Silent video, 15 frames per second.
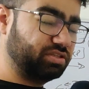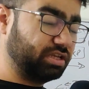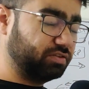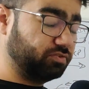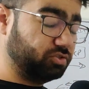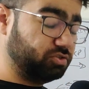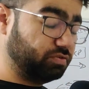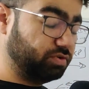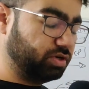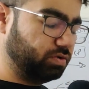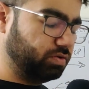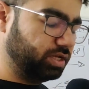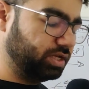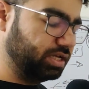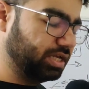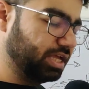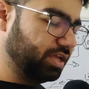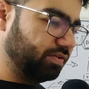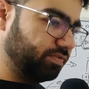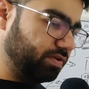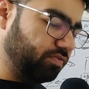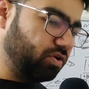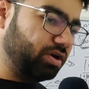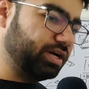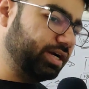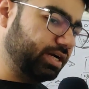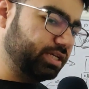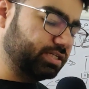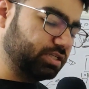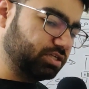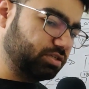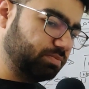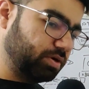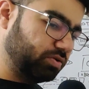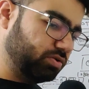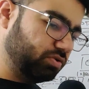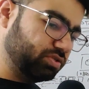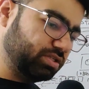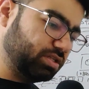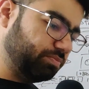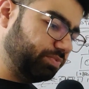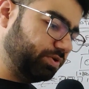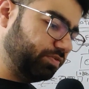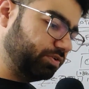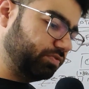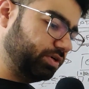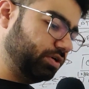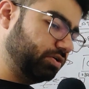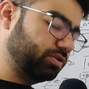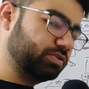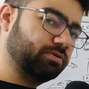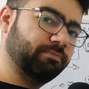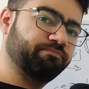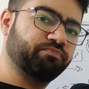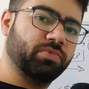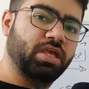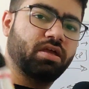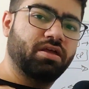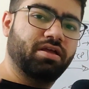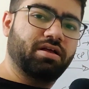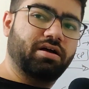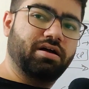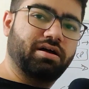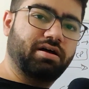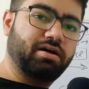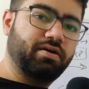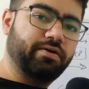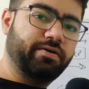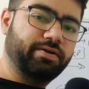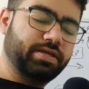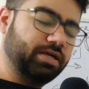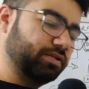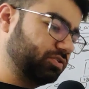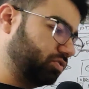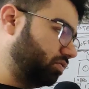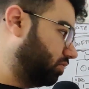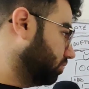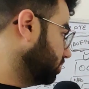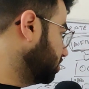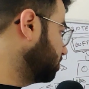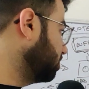which you were doing. We've already discussed about those in the previous videos. So this was